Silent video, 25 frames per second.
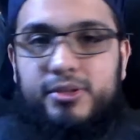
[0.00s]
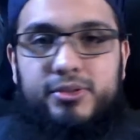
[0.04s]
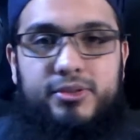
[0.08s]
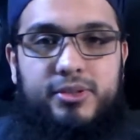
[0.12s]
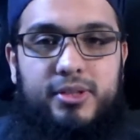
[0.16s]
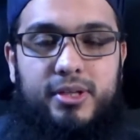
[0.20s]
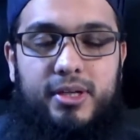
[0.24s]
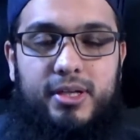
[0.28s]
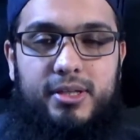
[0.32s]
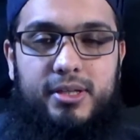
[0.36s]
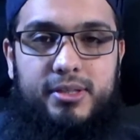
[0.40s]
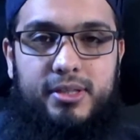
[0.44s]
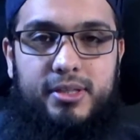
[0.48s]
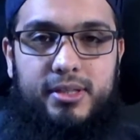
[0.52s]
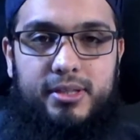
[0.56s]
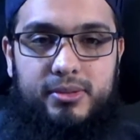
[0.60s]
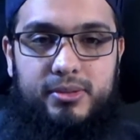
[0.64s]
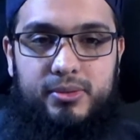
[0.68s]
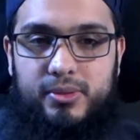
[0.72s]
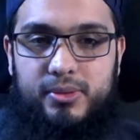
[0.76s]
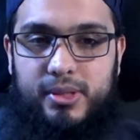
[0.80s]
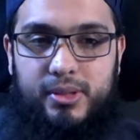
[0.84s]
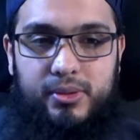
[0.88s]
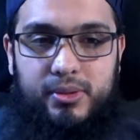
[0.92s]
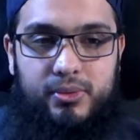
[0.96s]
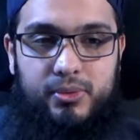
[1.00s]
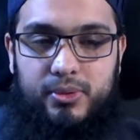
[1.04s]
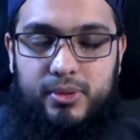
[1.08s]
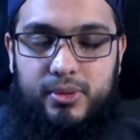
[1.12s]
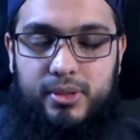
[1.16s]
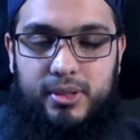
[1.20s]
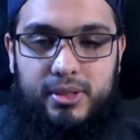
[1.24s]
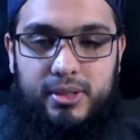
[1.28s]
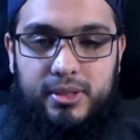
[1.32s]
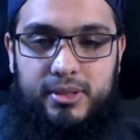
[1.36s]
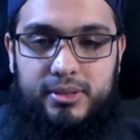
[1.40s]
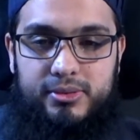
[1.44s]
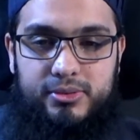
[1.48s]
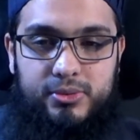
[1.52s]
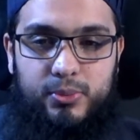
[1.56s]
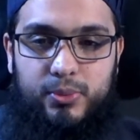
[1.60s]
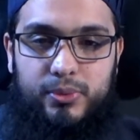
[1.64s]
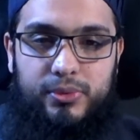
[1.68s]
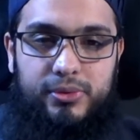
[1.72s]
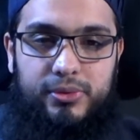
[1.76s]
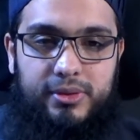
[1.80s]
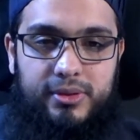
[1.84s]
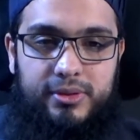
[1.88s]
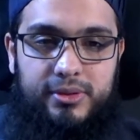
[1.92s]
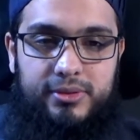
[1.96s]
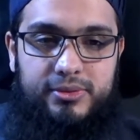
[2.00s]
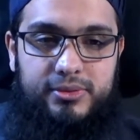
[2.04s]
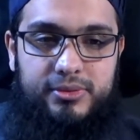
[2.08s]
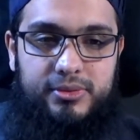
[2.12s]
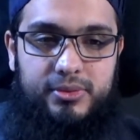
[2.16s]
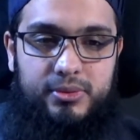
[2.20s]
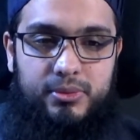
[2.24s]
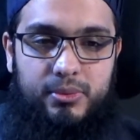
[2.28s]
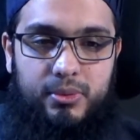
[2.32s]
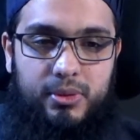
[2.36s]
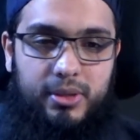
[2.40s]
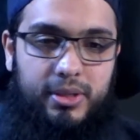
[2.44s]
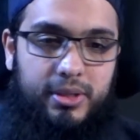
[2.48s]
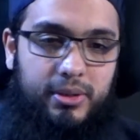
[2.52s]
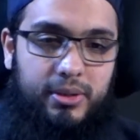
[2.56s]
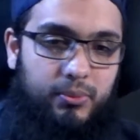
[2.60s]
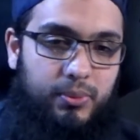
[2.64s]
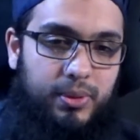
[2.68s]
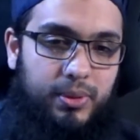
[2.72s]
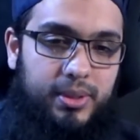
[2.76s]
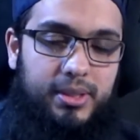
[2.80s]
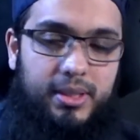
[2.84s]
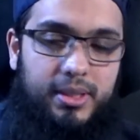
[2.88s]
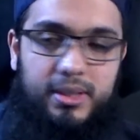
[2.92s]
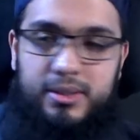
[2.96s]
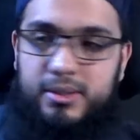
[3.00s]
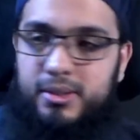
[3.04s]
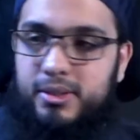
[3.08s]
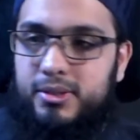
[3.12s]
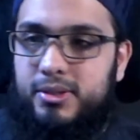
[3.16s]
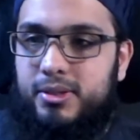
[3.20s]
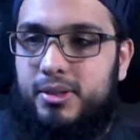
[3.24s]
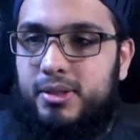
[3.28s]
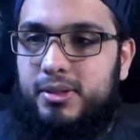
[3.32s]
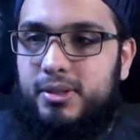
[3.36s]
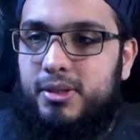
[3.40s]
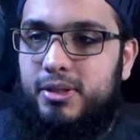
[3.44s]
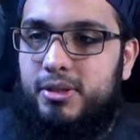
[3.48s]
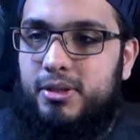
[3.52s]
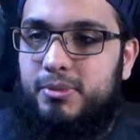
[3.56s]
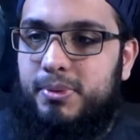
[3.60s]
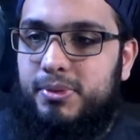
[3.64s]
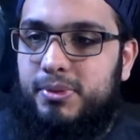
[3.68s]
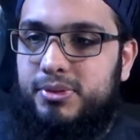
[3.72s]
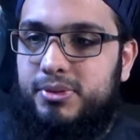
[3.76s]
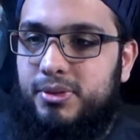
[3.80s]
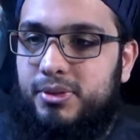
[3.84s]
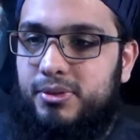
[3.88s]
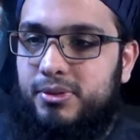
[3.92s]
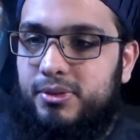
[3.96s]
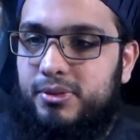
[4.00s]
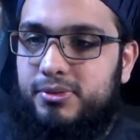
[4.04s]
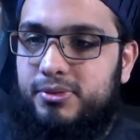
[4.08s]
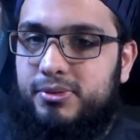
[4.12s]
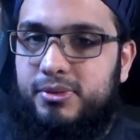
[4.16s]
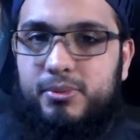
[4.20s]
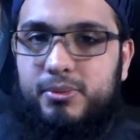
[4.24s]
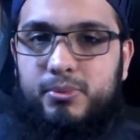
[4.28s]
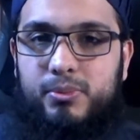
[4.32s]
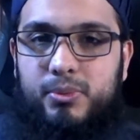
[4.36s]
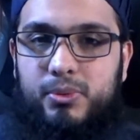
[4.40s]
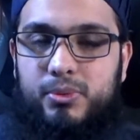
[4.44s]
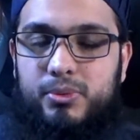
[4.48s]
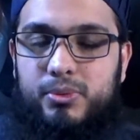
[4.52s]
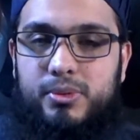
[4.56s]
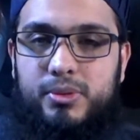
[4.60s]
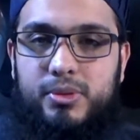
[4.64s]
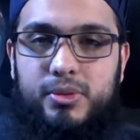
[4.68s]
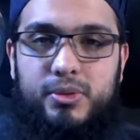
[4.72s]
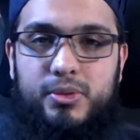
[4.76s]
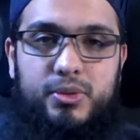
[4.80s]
ijtihad, that, like, okay, someone thinks, it will, and another person thinks it won't.